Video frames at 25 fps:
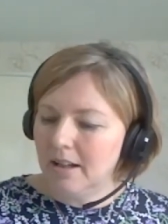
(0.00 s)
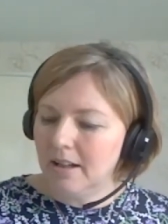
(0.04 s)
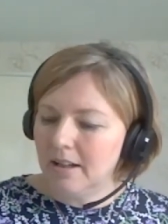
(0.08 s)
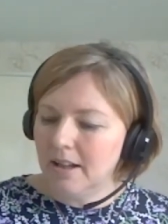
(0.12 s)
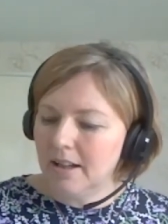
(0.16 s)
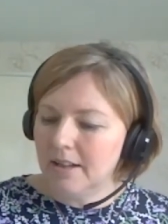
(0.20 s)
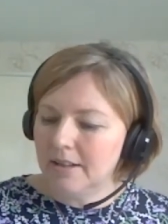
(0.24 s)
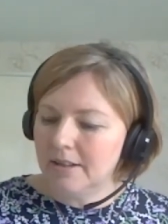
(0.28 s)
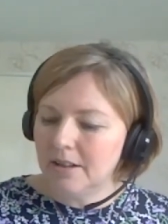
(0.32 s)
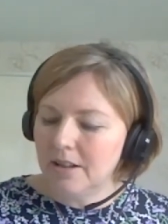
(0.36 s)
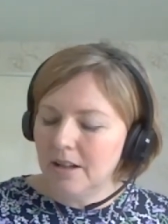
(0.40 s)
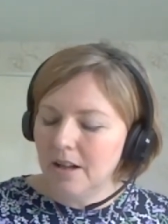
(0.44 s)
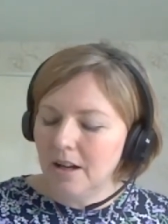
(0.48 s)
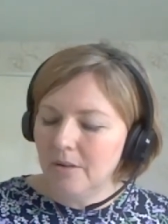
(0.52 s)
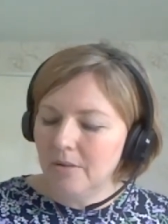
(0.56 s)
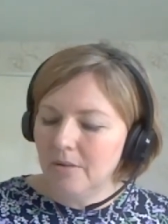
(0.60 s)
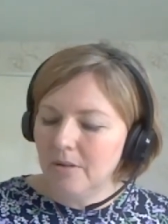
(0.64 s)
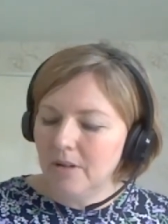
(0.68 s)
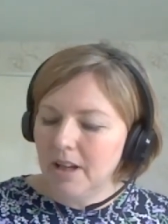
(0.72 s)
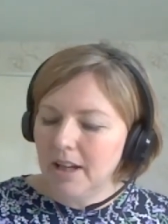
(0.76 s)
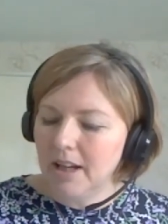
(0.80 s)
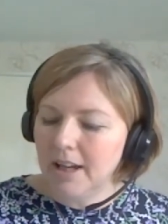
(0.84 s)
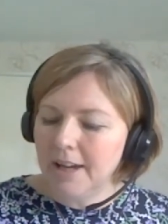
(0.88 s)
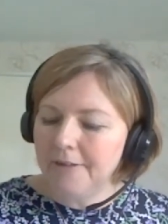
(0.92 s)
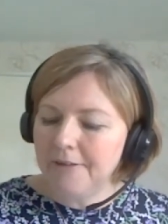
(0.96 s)
I don't know.
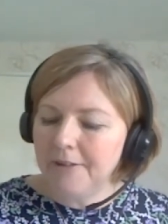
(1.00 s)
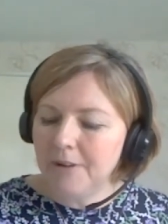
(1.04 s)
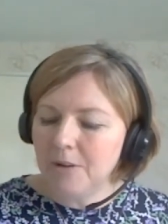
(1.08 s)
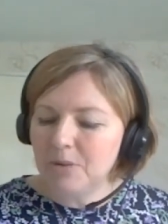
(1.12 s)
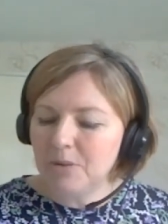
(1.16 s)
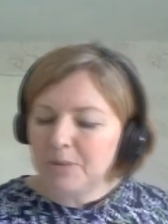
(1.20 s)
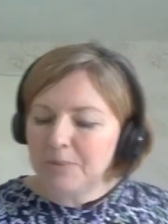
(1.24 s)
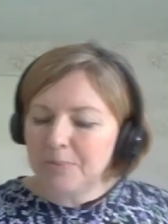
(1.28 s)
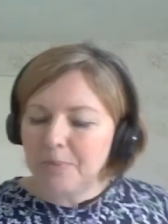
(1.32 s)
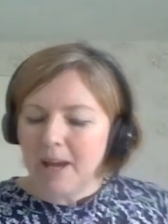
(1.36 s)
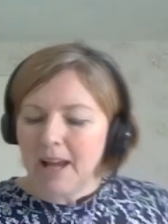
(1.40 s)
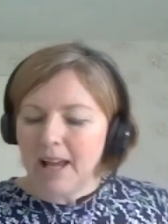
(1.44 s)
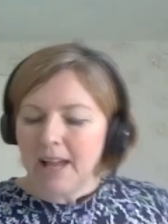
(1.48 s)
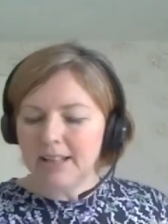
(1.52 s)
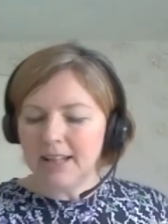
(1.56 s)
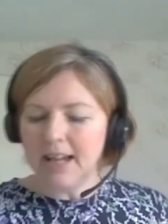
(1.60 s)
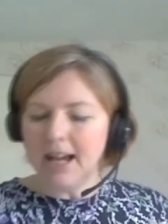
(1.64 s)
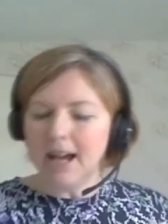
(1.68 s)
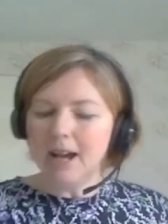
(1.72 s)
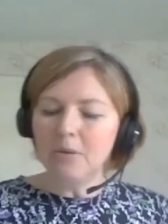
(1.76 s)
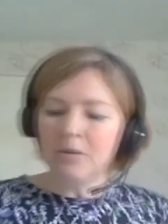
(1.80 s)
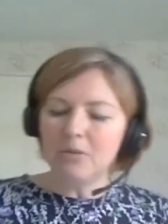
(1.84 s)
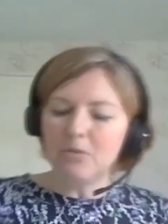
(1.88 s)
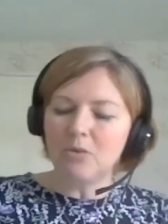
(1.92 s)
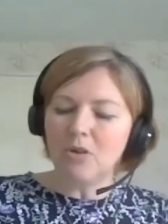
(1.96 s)
If it was balanced,
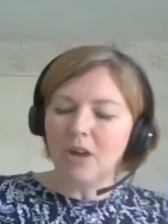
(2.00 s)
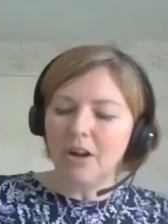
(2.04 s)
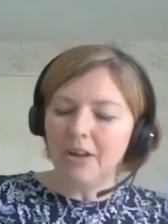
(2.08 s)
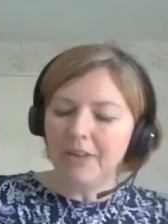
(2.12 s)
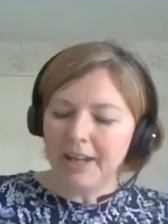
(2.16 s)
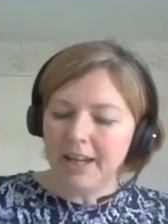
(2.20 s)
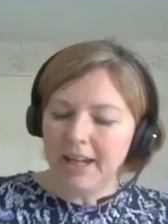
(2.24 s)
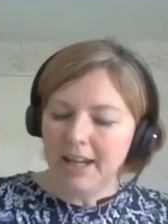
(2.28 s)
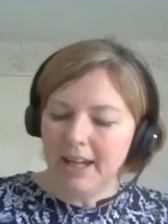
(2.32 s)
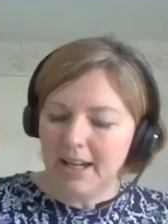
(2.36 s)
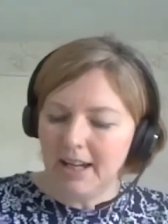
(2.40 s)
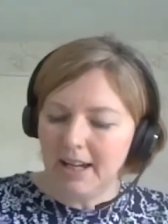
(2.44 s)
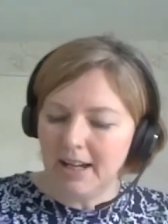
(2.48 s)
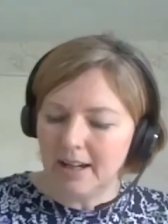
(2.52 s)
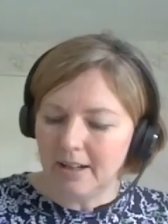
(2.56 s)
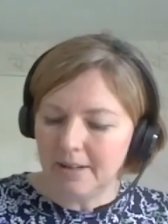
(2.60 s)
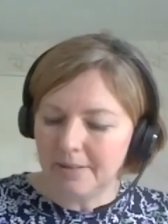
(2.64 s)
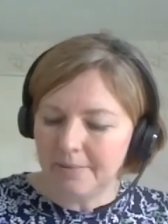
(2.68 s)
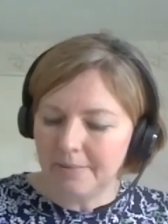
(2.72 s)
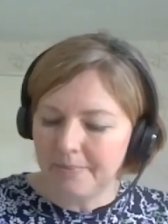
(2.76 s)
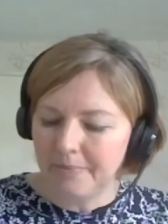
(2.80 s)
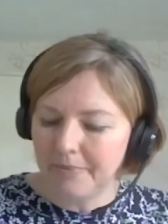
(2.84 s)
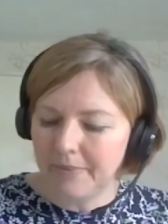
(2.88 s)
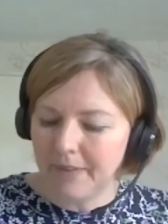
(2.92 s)
I would rather hear